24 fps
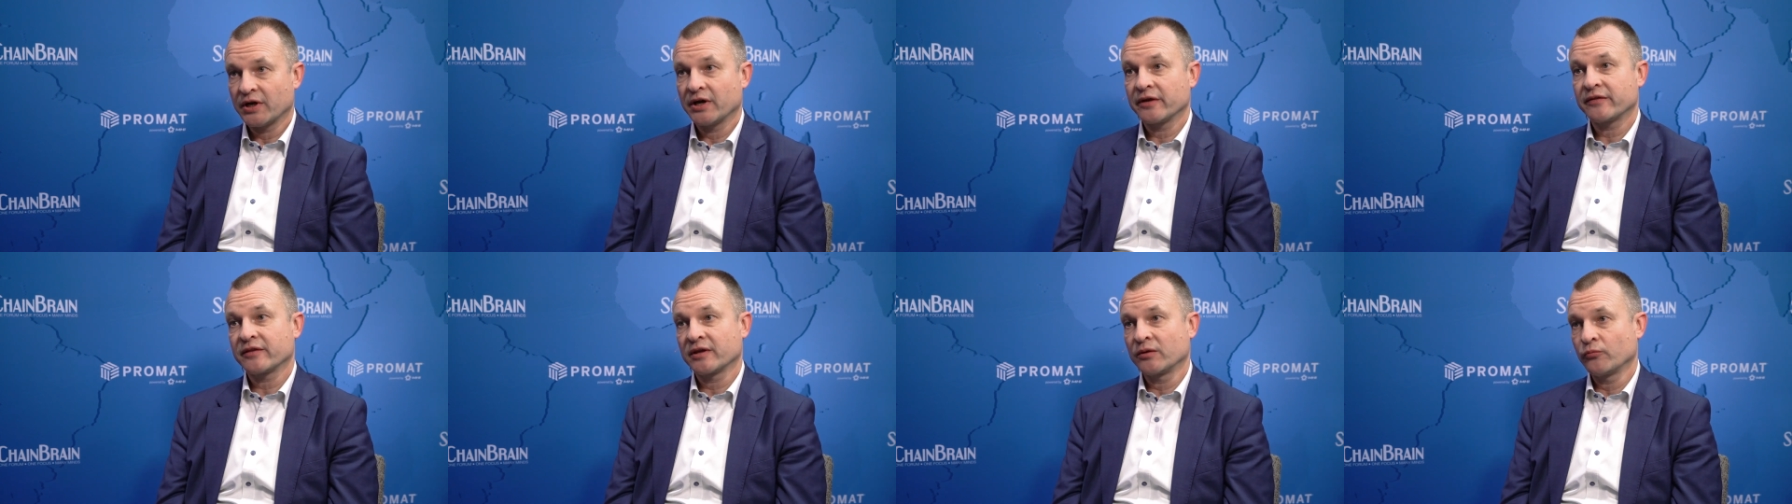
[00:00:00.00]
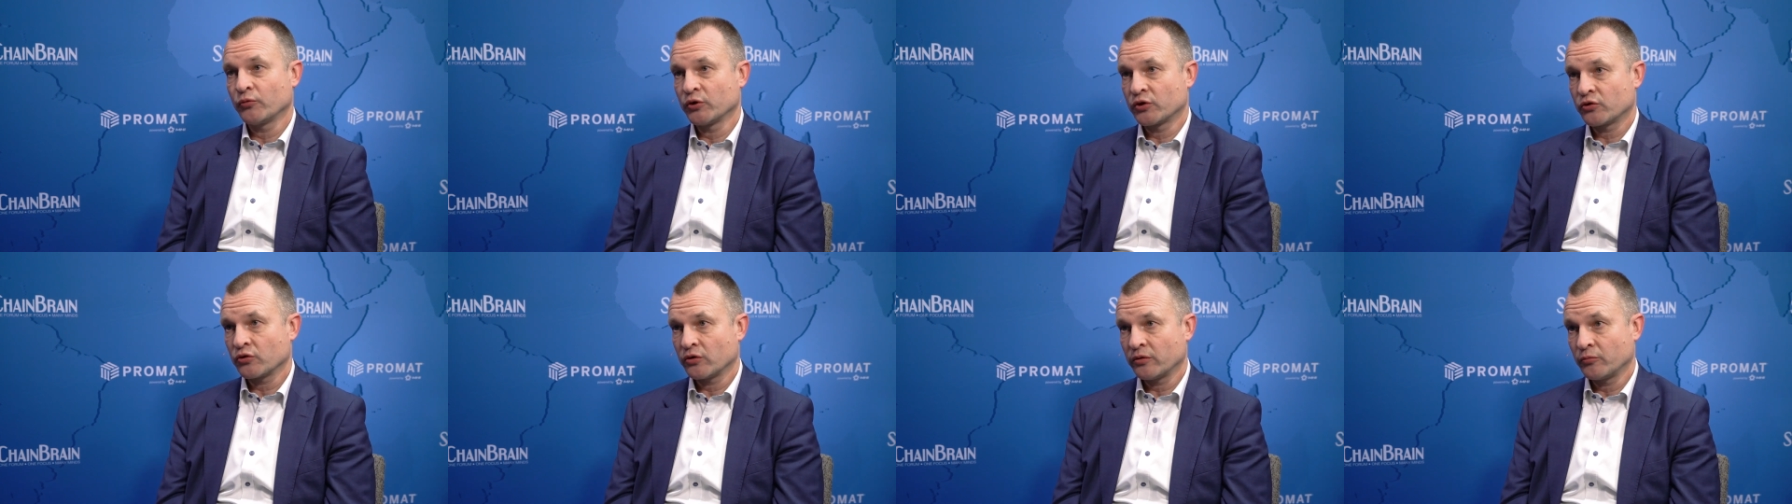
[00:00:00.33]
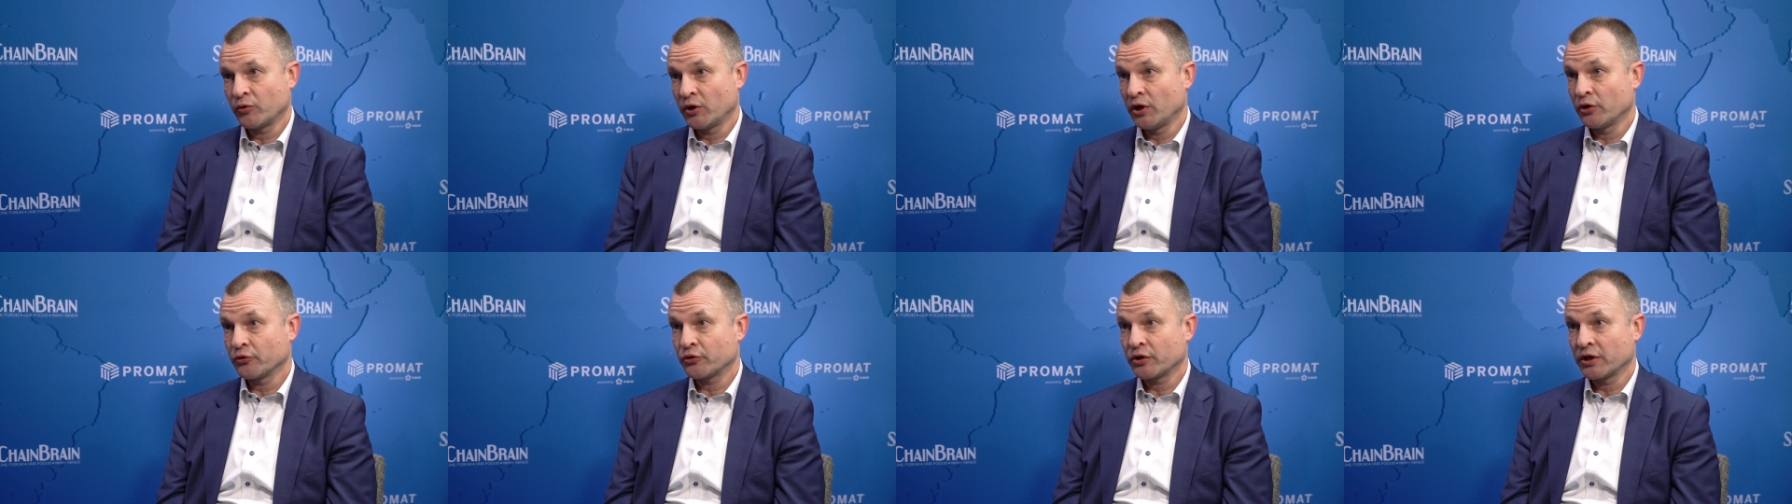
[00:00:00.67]
I think we're, talk,
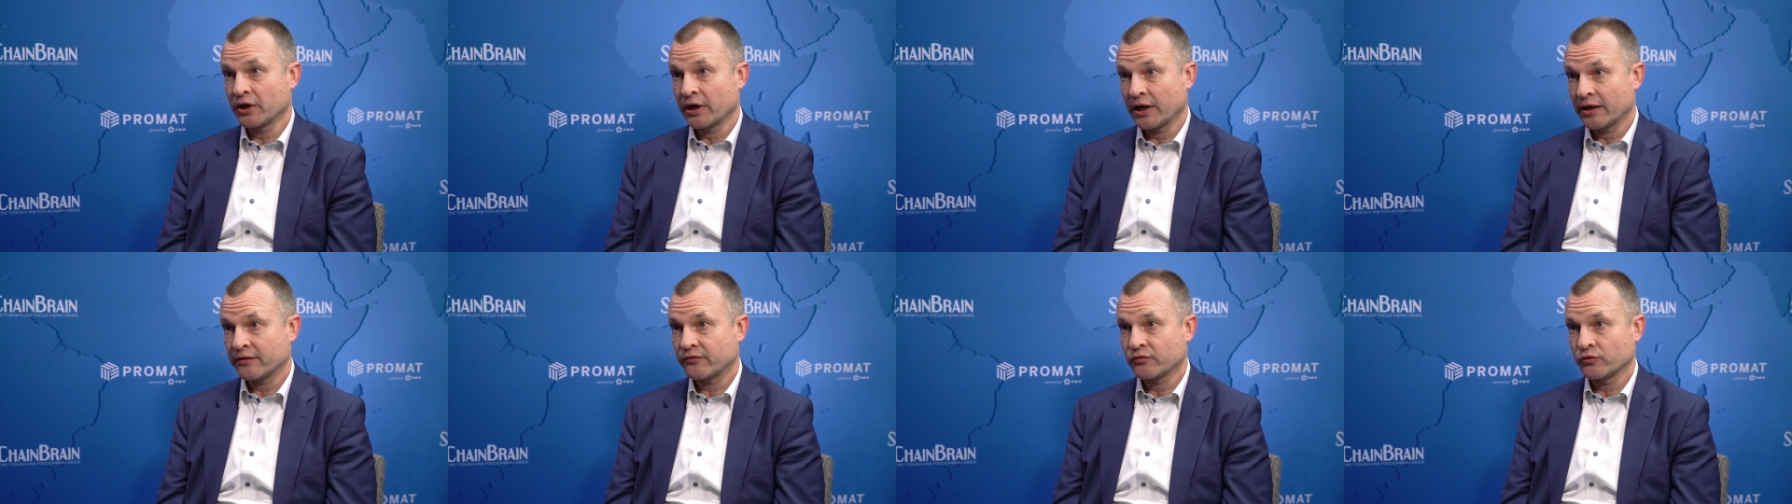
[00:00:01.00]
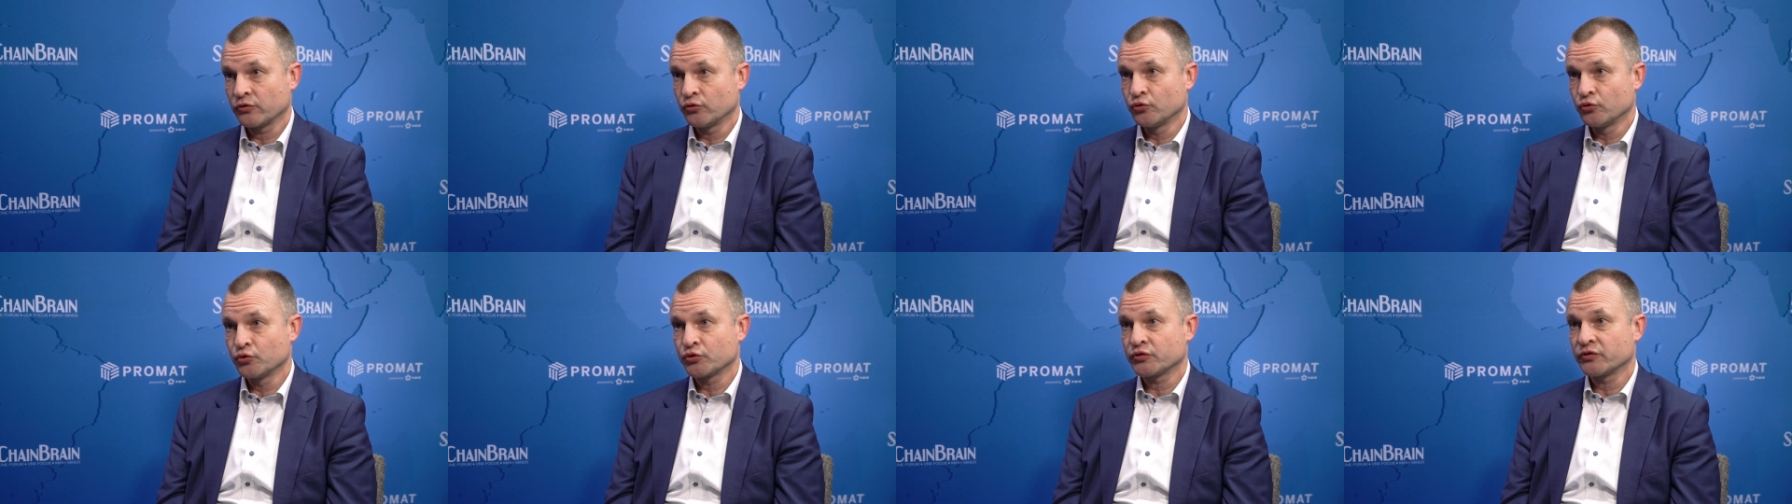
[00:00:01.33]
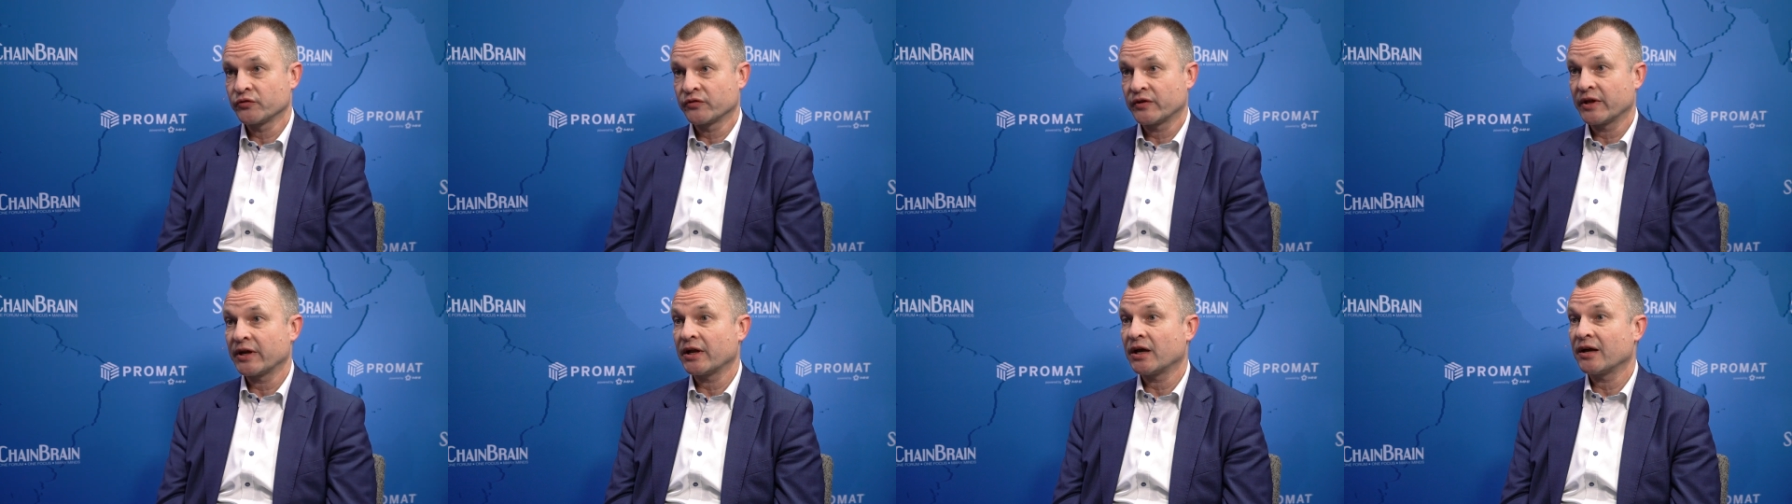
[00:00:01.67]
we're looking at
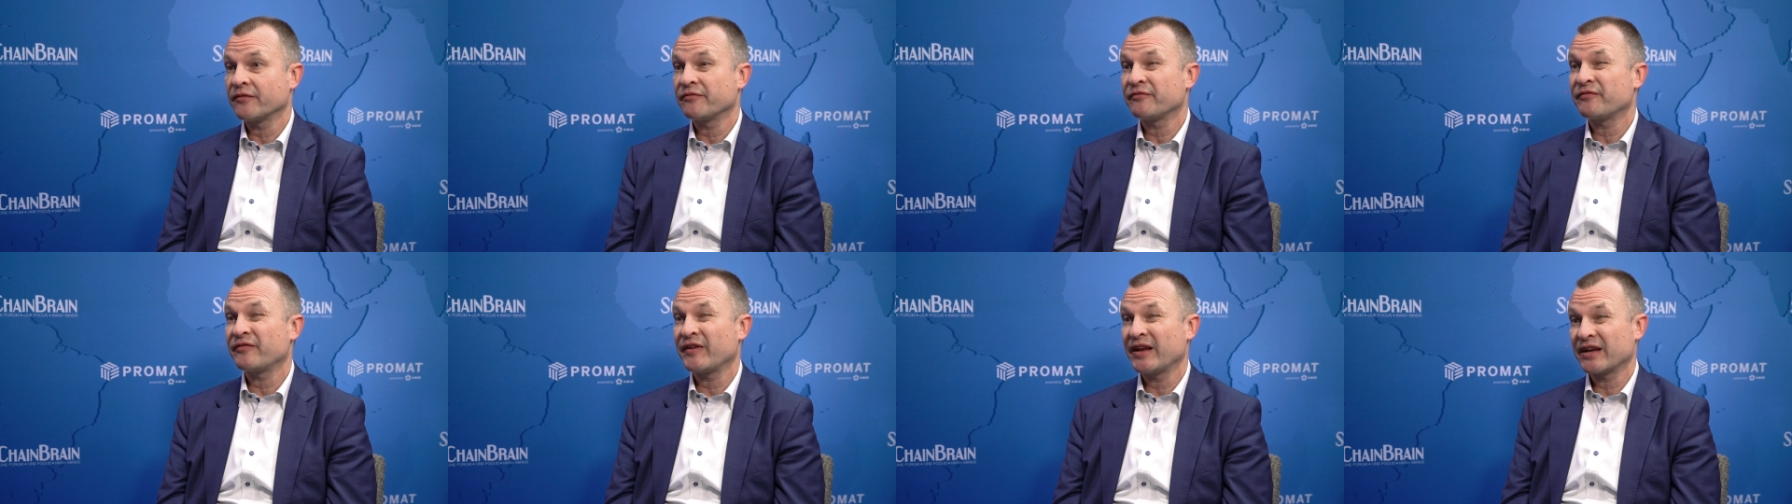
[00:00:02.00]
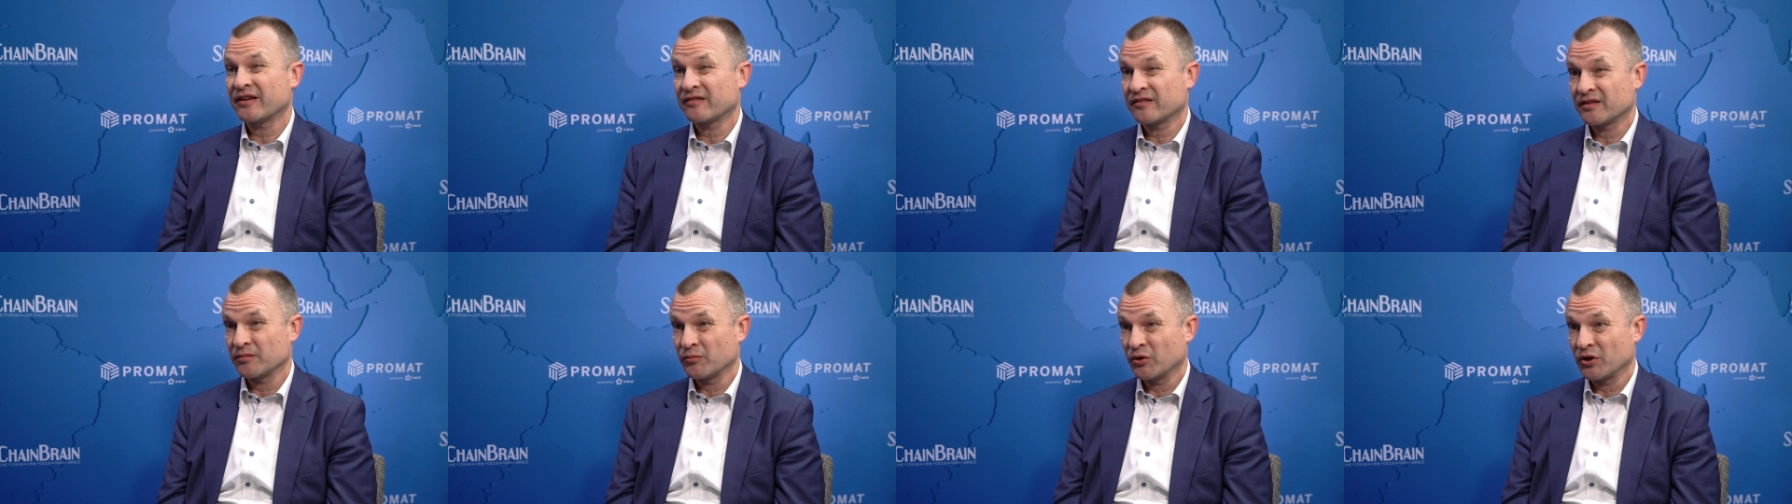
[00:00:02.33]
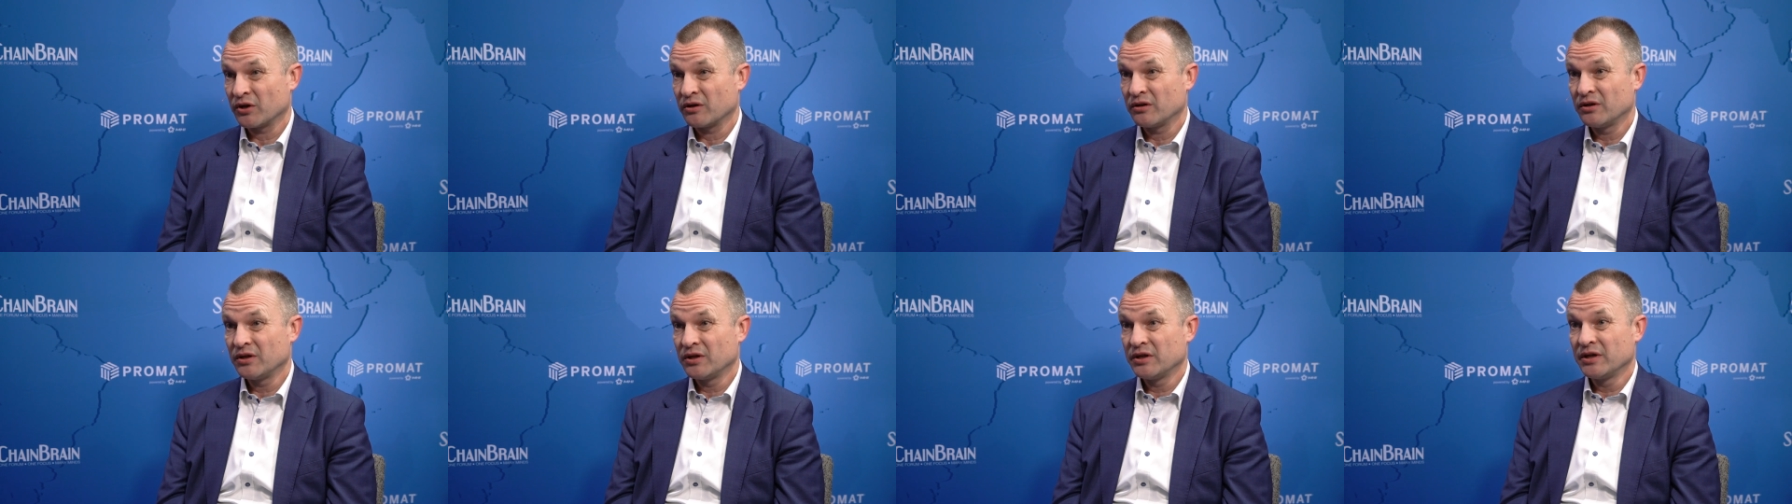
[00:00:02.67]
solutions that are flexible.